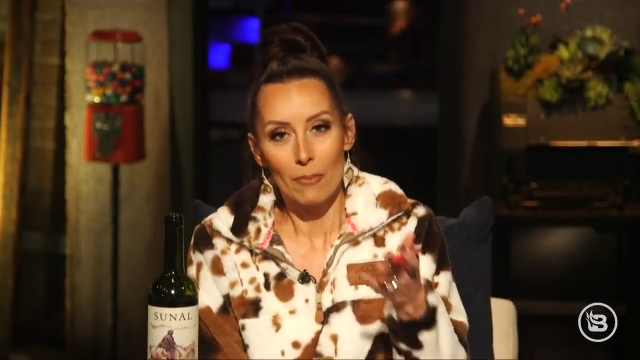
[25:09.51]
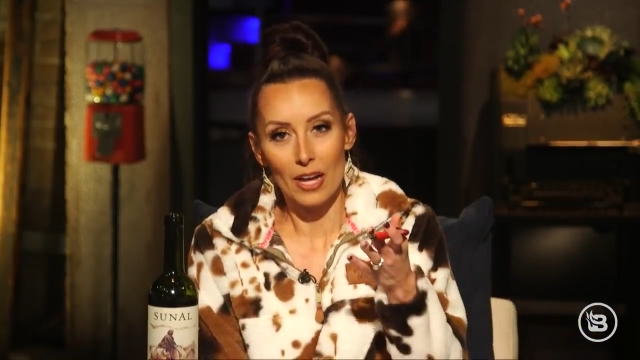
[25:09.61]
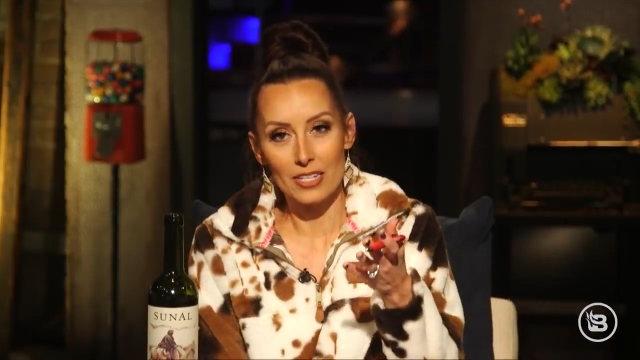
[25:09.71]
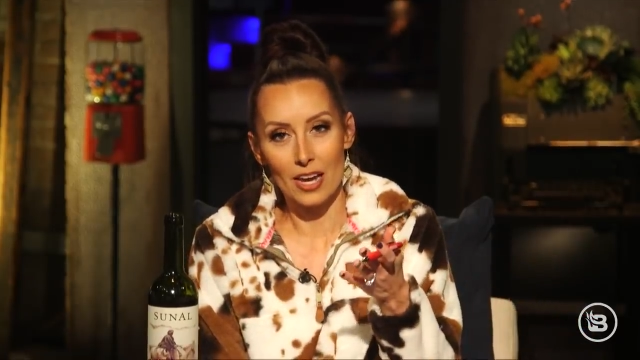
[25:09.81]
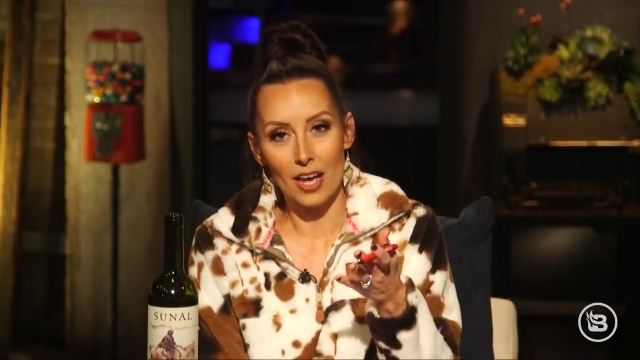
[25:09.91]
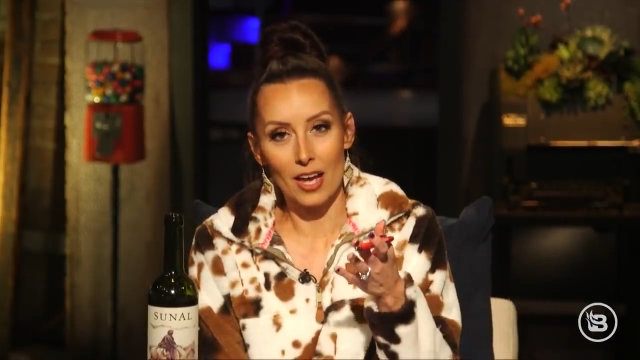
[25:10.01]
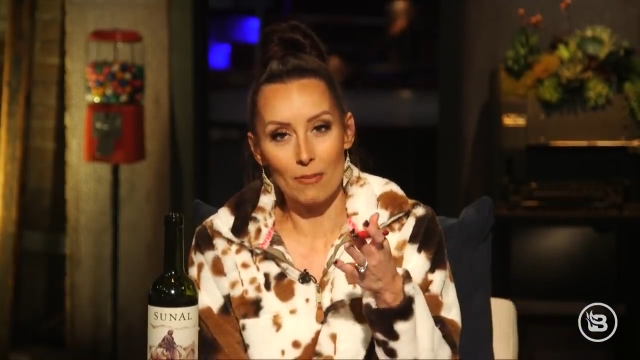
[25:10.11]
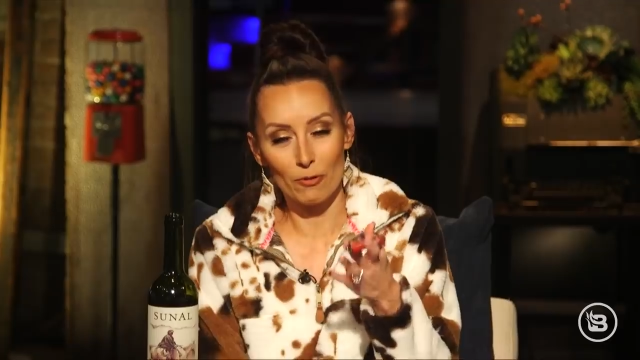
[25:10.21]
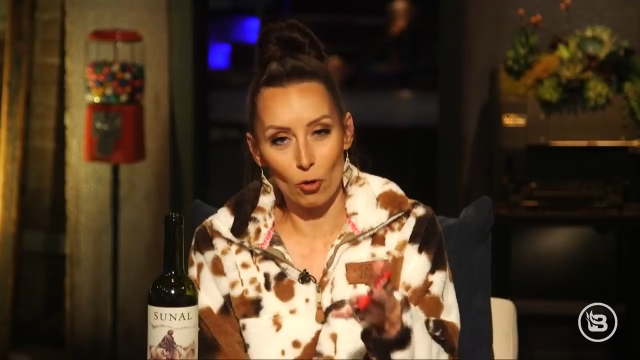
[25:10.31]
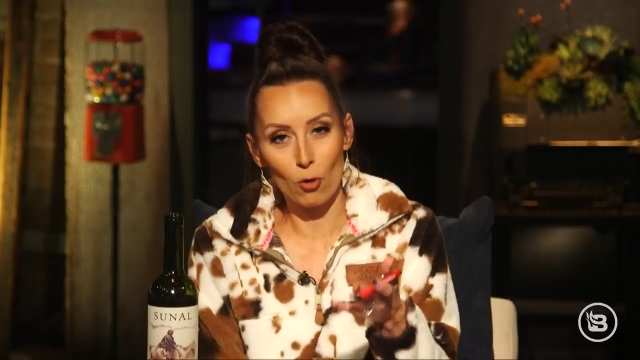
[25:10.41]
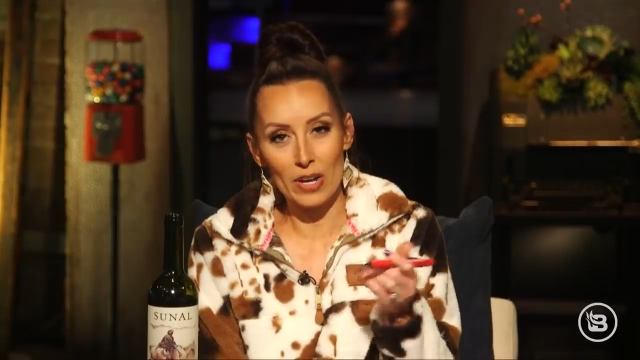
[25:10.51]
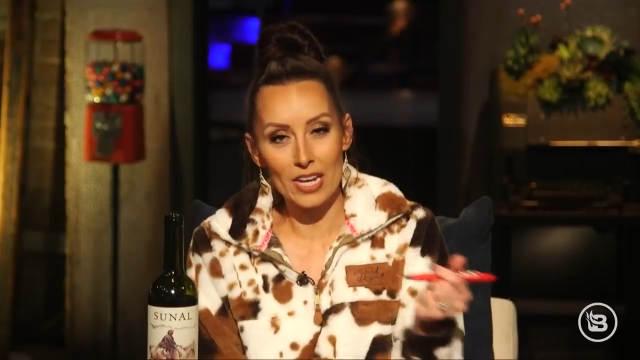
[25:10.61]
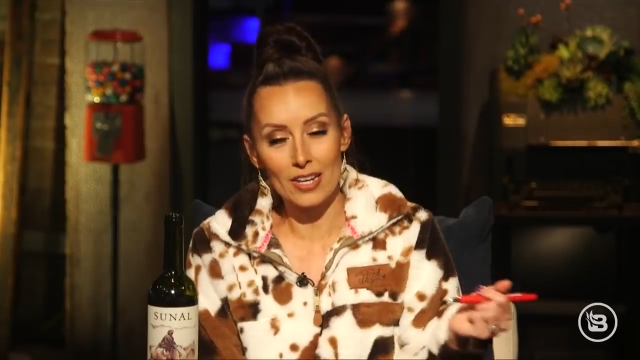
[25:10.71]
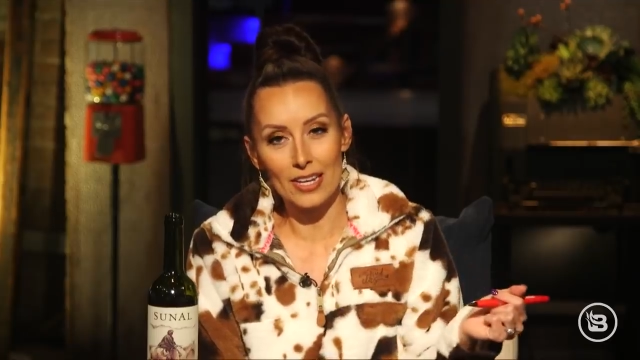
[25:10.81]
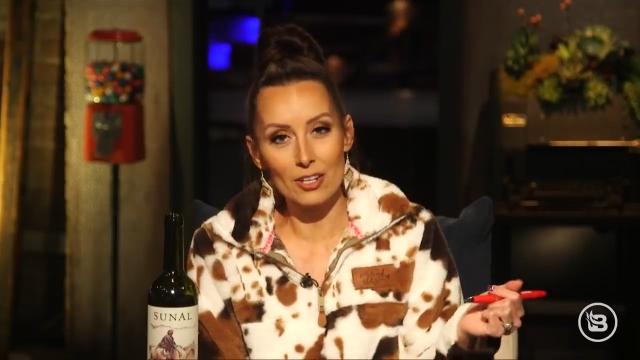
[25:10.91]
But before
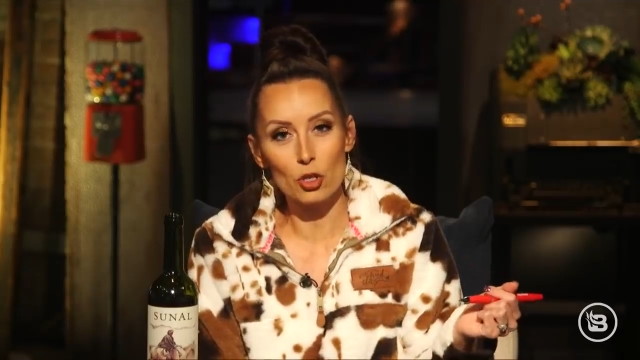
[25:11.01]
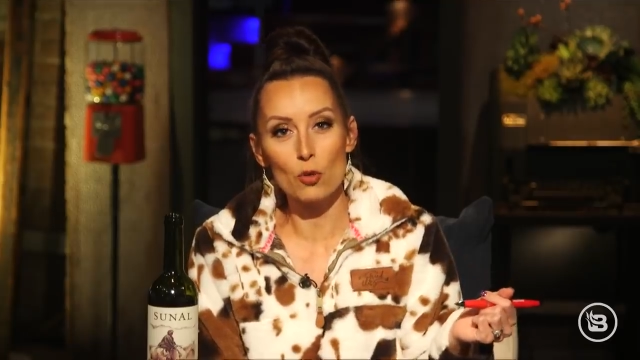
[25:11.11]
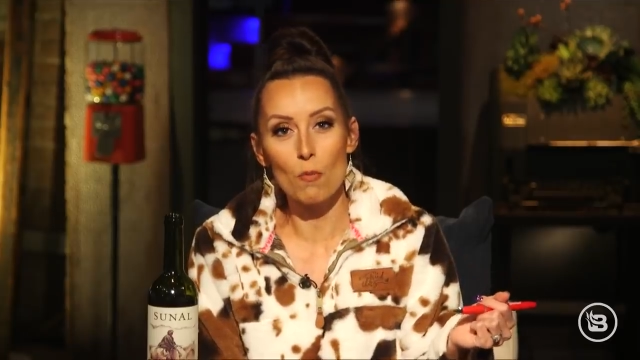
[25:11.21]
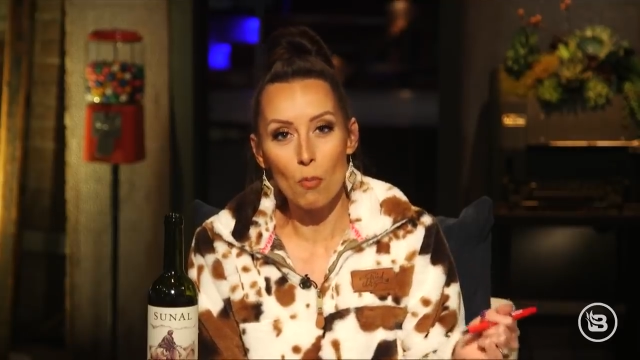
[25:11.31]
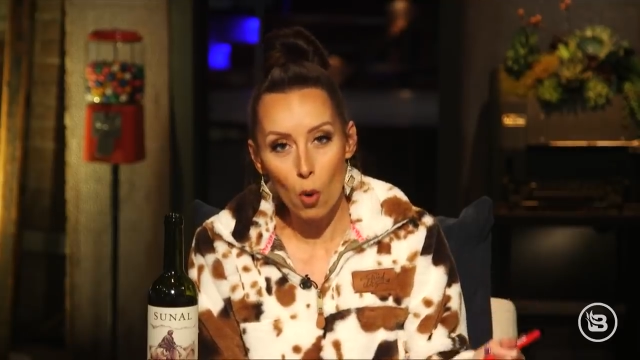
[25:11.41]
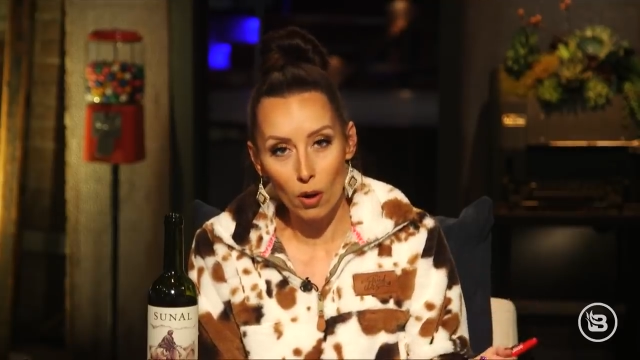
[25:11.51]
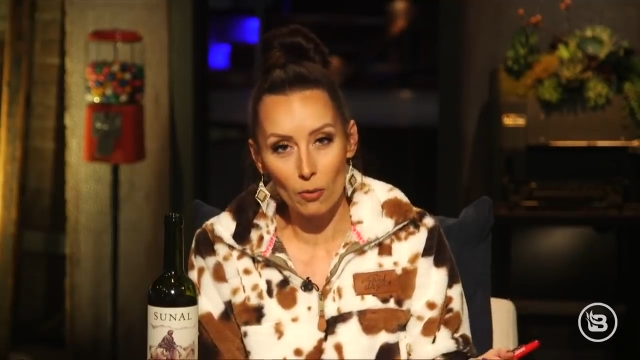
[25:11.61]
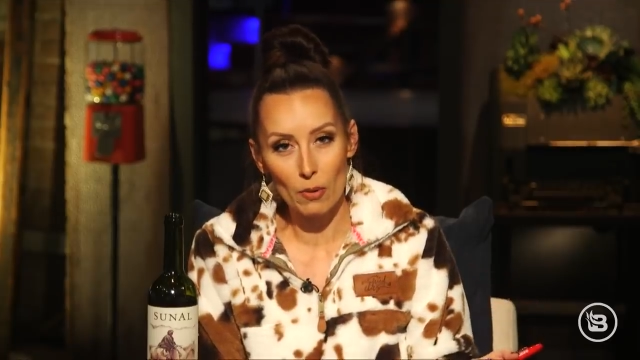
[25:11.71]
we get to more,